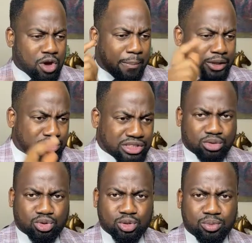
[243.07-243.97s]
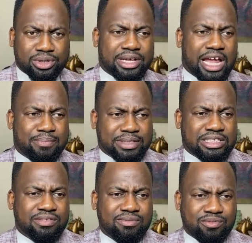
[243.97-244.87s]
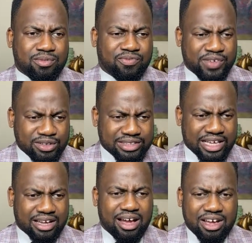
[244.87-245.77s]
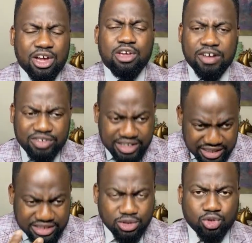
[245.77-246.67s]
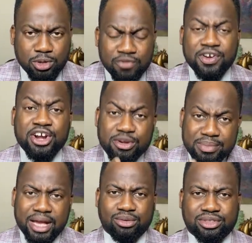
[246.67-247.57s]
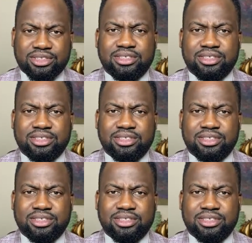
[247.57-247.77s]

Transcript: you're about to sell to somebody and the person feels like, you've actually listened to me, you've heard me out.